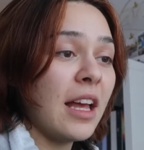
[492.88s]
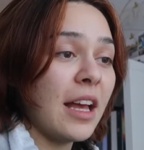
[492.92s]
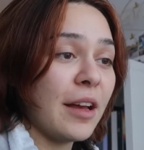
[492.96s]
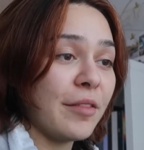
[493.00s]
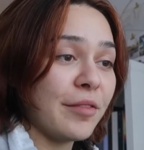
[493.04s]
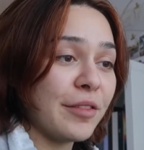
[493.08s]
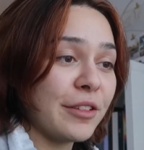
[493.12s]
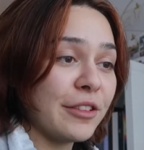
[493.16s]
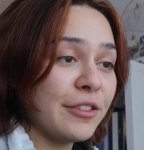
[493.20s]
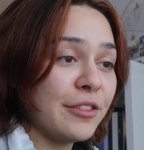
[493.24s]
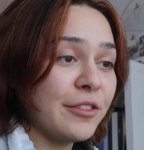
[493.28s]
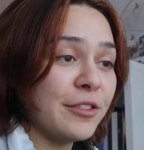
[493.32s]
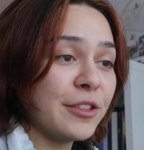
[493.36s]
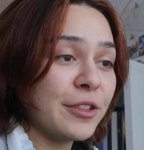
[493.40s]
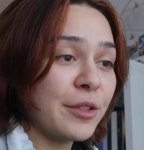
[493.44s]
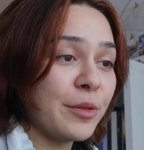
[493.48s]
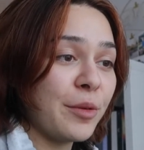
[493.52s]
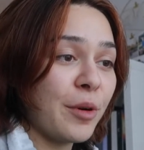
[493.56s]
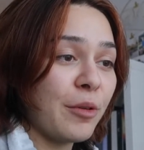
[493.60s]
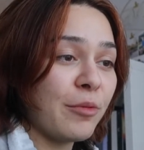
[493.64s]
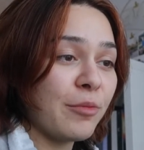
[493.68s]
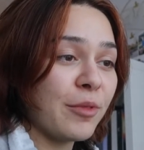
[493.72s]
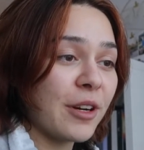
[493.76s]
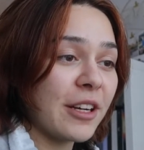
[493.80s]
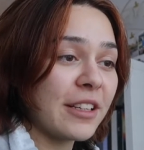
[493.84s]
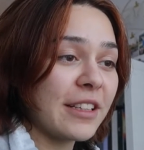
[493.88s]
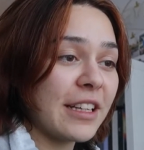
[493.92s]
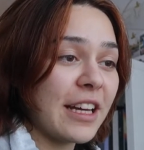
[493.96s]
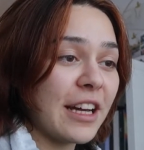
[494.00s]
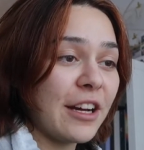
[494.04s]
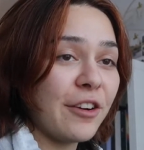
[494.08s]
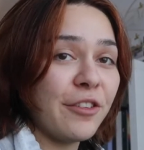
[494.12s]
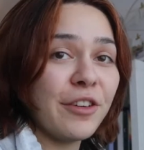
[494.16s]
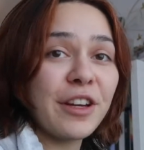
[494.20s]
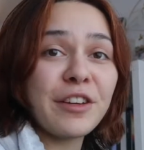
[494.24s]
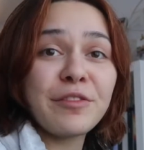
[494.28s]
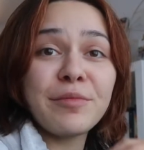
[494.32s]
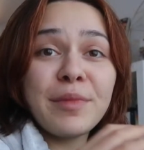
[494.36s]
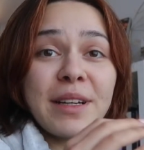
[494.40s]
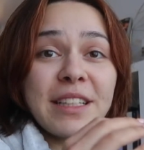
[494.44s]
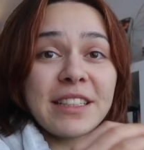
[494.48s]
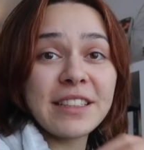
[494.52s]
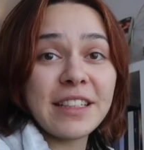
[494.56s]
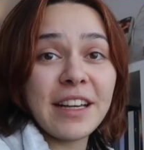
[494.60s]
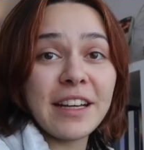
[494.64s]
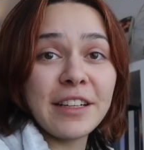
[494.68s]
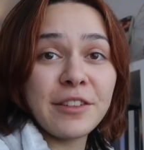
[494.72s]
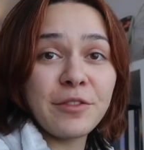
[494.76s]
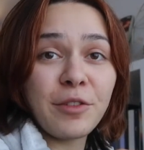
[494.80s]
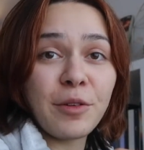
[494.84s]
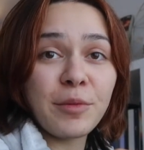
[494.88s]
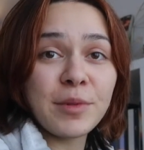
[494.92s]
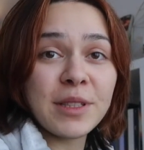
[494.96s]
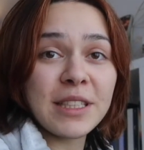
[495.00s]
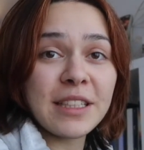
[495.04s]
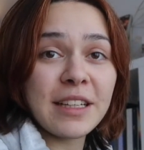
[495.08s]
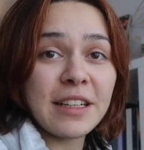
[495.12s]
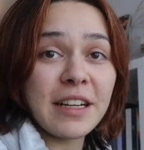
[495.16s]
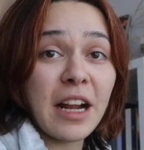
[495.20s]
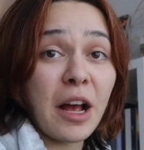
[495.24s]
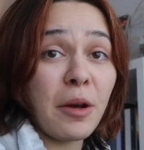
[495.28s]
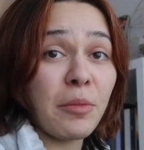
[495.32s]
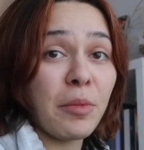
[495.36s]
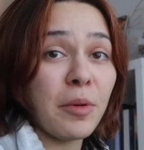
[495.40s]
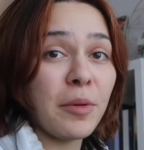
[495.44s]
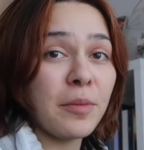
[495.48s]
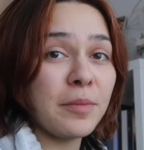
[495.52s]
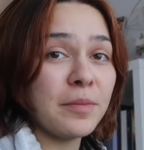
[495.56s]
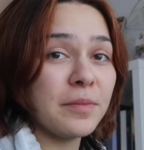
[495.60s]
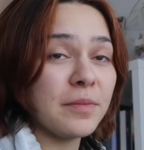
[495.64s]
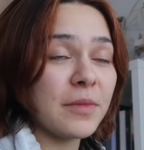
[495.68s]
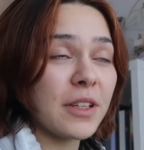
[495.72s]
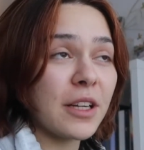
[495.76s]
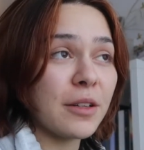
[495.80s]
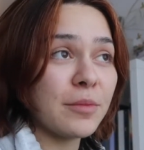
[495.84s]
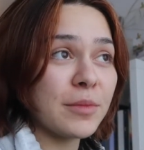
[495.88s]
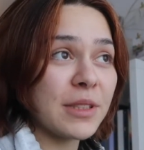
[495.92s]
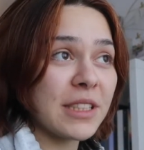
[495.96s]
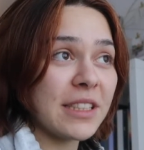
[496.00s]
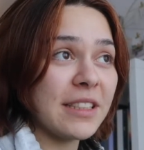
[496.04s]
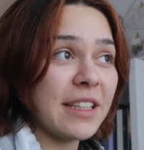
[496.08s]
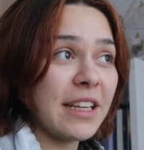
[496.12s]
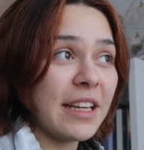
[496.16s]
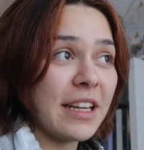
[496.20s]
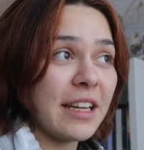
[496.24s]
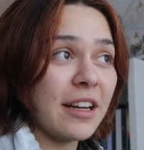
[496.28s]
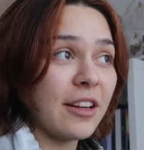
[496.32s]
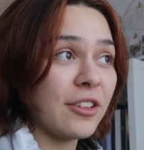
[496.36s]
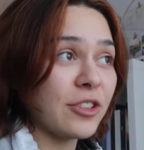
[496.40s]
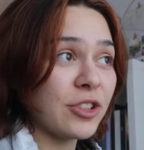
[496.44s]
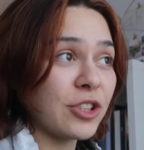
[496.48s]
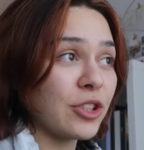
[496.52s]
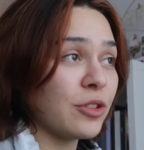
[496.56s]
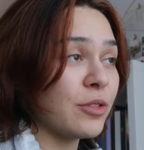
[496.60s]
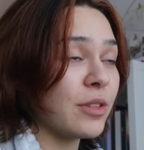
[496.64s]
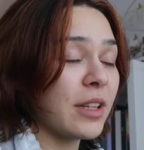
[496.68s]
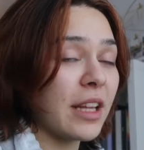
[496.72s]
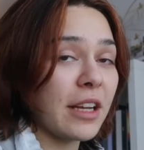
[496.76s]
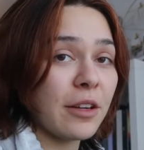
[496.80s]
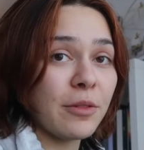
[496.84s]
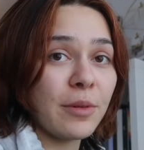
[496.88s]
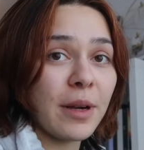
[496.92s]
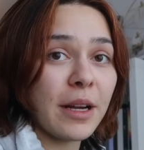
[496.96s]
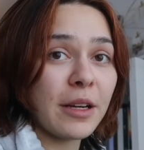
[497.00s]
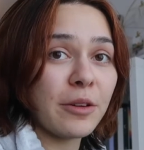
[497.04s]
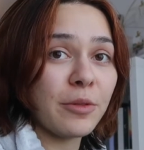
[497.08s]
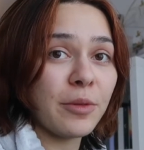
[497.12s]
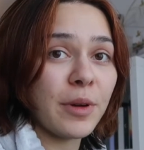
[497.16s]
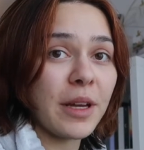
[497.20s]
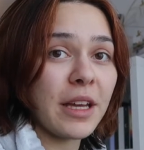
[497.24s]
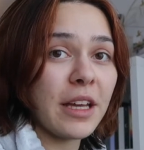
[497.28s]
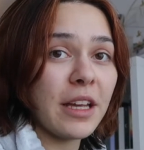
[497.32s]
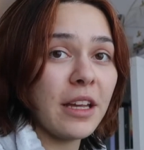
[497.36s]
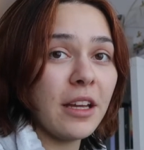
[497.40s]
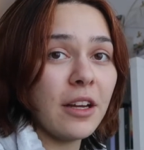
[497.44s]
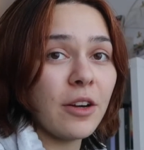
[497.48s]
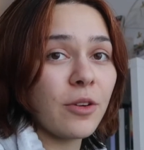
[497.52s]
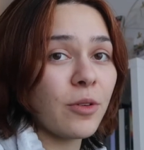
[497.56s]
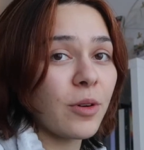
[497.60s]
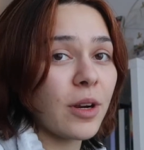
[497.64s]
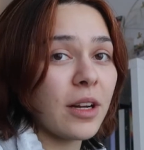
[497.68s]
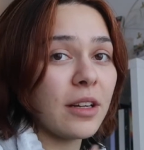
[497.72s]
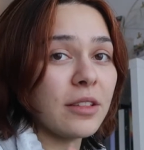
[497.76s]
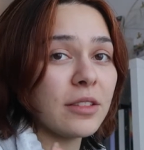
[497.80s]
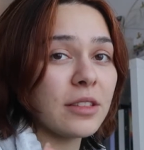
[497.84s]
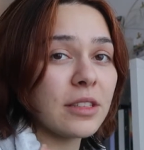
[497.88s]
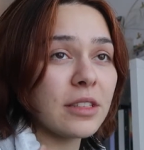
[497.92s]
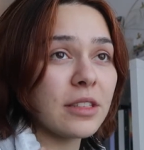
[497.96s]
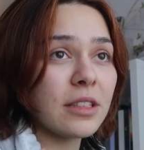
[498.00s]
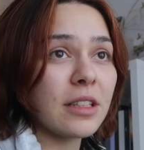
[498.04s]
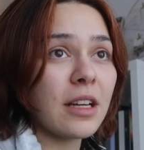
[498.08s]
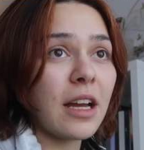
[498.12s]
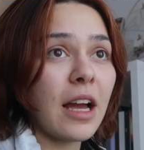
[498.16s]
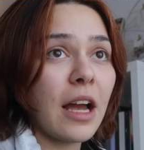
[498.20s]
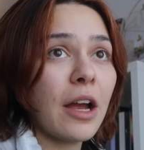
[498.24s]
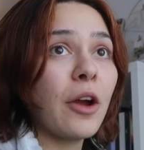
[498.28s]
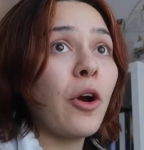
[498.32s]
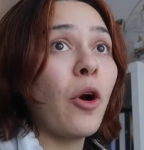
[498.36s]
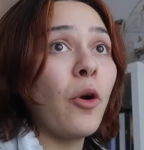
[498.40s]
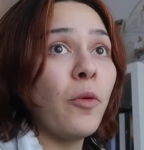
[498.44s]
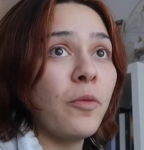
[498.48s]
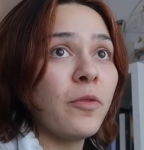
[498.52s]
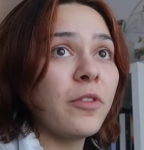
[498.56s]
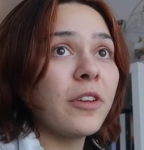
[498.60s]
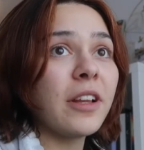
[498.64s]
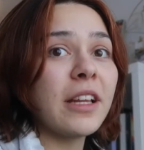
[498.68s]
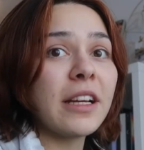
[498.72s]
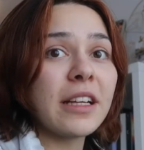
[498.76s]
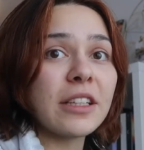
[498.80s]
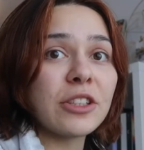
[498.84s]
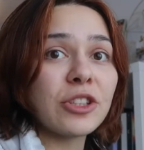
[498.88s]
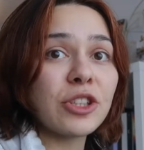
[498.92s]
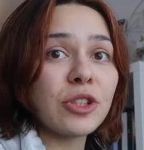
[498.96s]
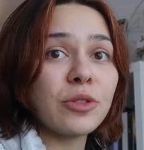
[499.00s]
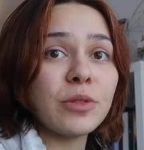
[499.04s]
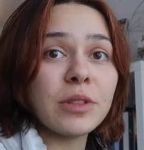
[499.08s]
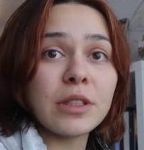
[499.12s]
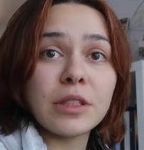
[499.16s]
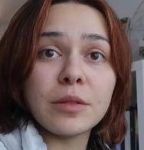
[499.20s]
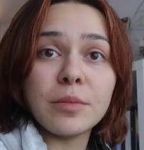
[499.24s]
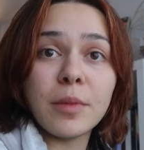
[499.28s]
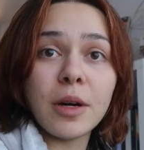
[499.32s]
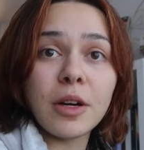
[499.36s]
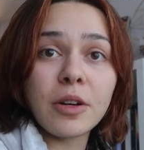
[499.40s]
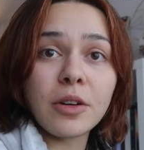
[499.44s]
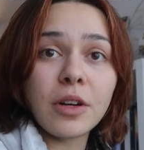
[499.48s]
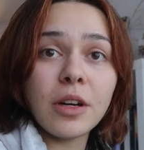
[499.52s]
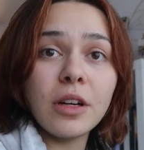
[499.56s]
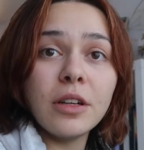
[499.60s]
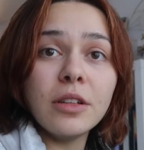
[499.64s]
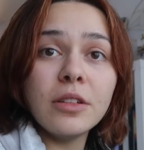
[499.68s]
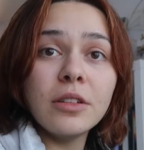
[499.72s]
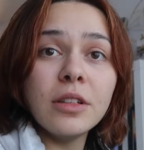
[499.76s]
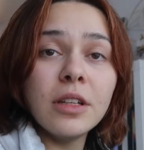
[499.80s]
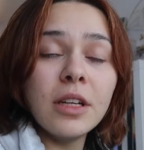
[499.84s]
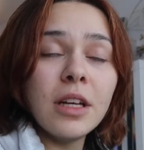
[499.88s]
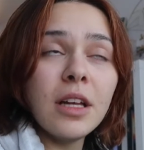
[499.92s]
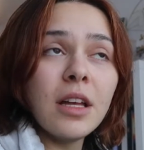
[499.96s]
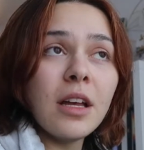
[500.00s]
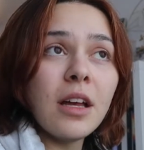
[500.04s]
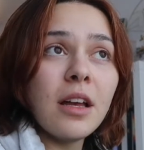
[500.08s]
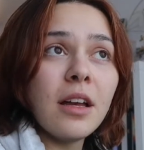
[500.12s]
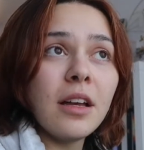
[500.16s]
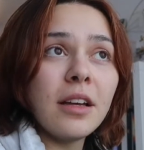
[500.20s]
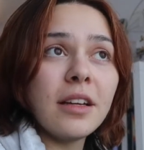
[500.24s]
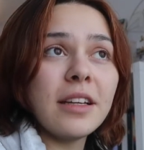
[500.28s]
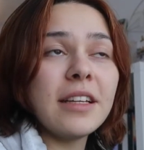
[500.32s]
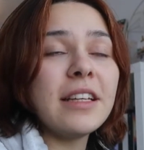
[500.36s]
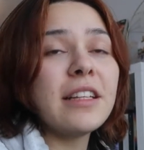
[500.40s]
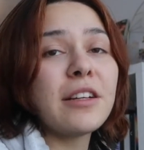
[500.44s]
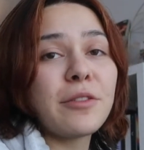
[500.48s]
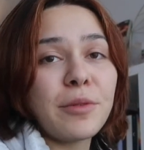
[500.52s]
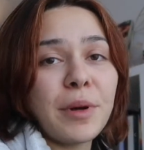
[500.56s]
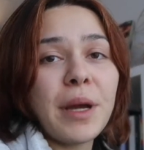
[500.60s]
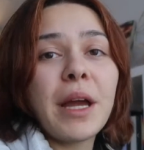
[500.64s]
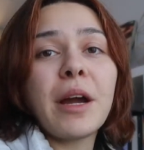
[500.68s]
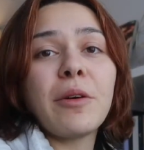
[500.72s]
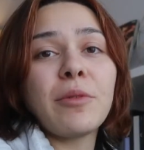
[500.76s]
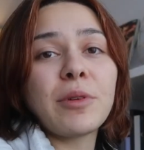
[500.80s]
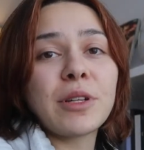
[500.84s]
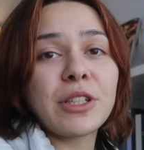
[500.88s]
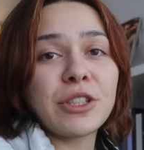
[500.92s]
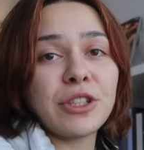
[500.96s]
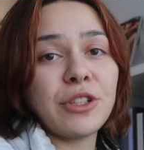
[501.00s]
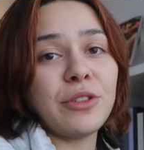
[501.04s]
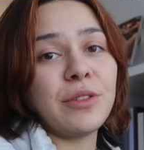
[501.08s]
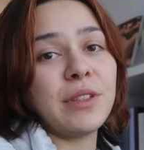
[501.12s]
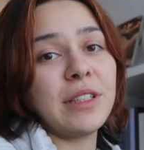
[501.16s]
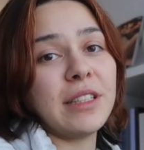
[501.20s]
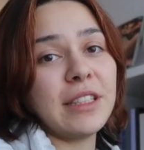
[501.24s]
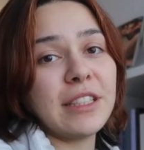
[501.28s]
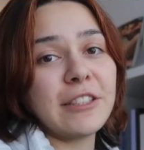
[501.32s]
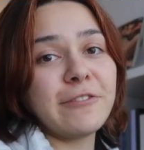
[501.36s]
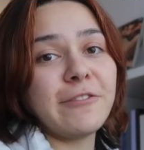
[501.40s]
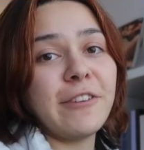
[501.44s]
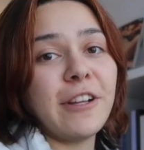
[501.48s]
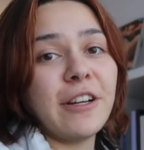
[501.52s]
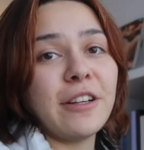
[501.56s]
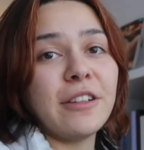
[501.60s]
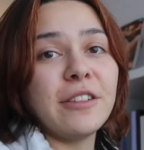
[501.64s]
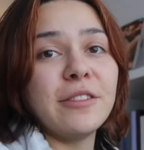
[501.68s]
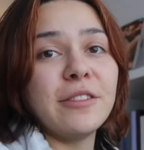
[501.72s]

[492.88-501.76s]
I'm gonna do some homework now. If my signed Fromis nine album comes today, I'll show it like right away, or else I hopefully can show it tomorrow. Either way, I want to show it in this vlog.